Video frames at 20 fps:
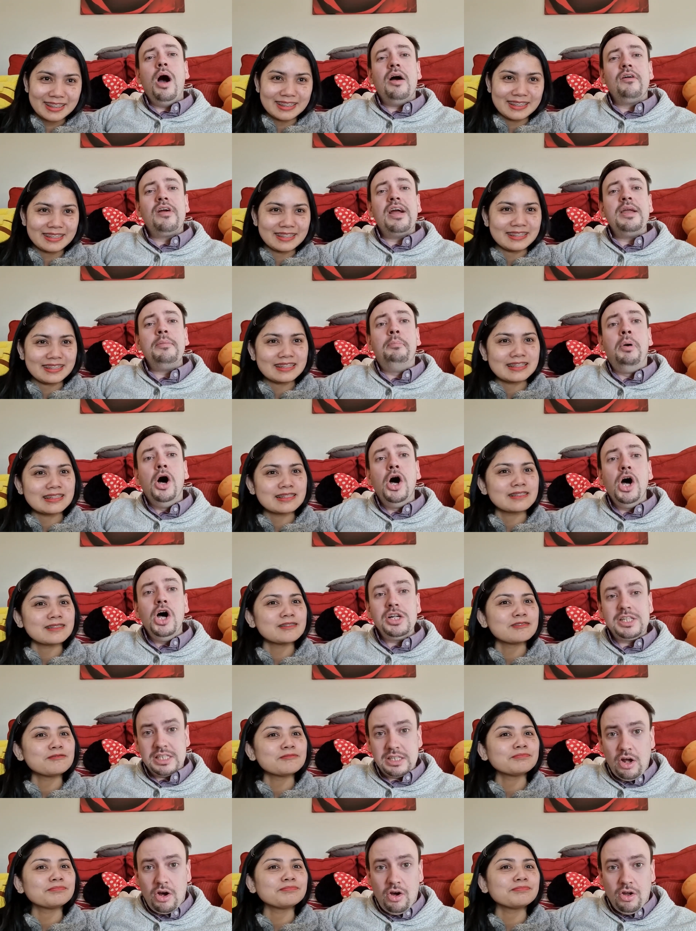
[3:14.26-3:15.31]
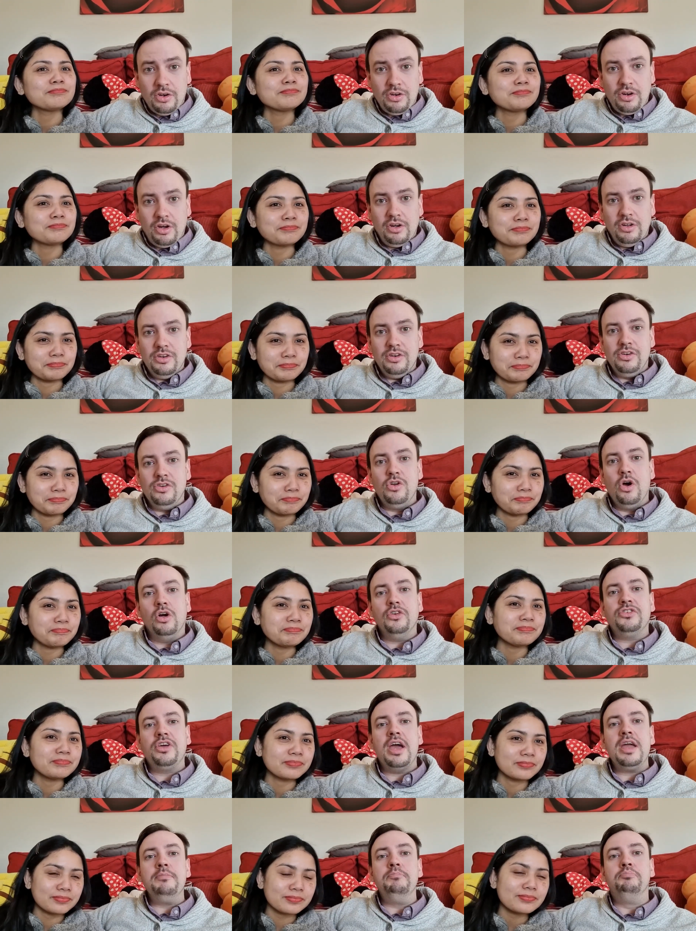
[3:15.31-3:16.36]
Speaker 1: are a person, not a